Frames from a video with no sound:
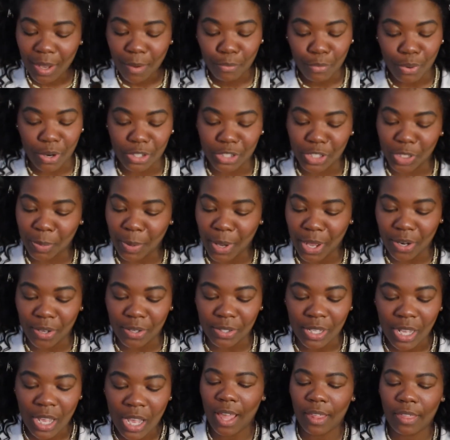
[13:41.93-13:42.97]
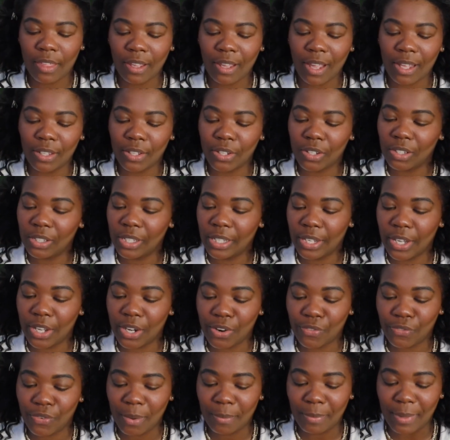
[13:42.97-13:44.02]
Precious Petals. I think I literally get
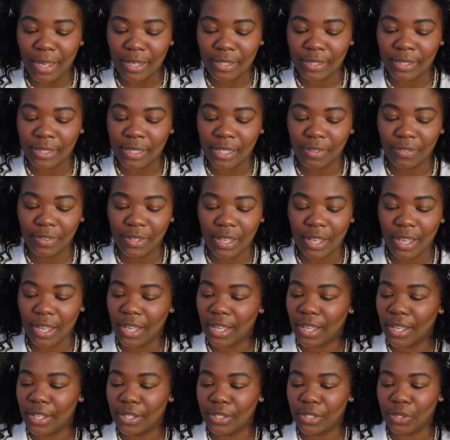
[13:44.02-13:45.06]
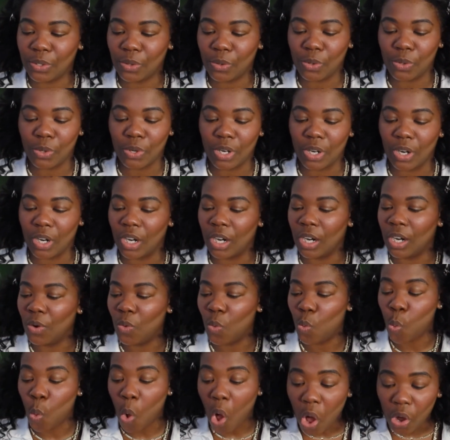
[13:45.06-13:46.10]
it from like CVS or
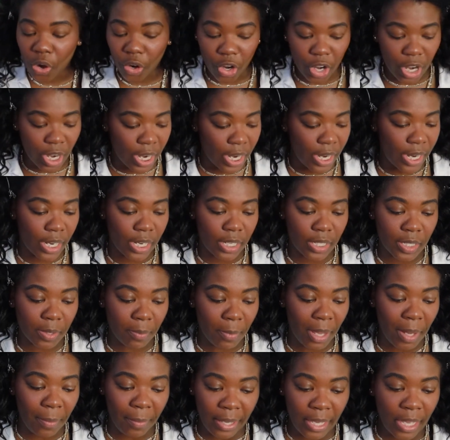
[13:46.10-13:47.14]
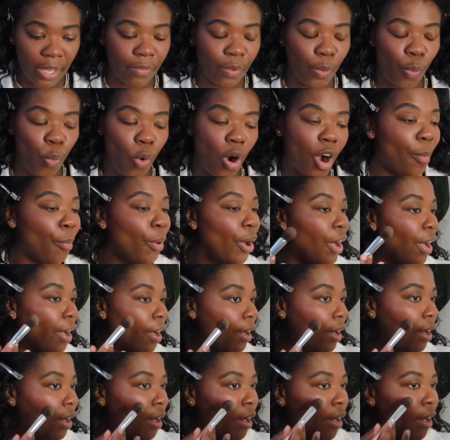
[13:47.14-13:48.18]
Walgreens, maybe even
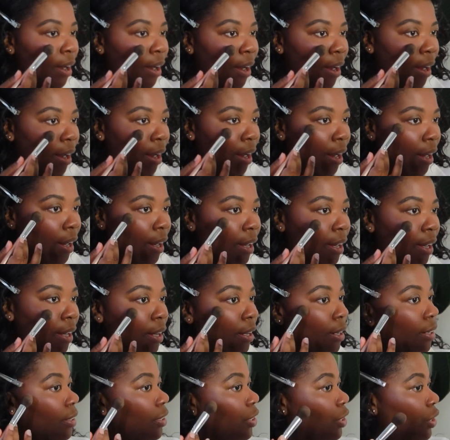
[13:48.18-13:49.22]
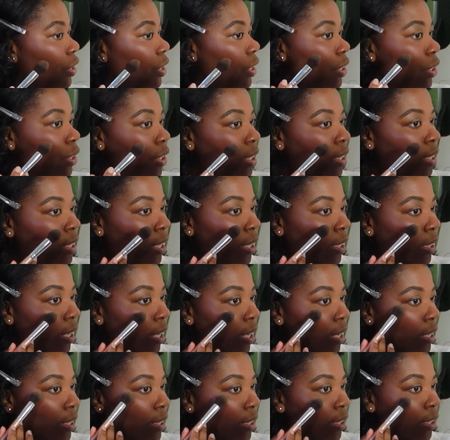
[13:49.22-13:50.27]
Walmart. And she just
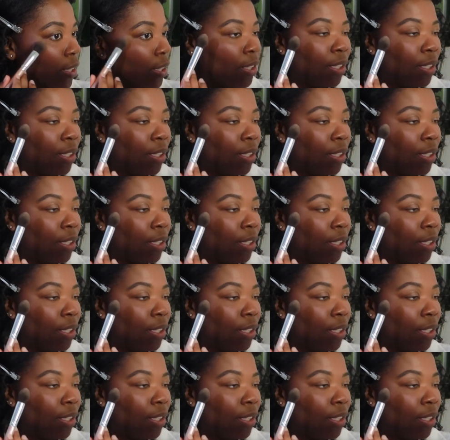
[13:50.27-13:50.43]
is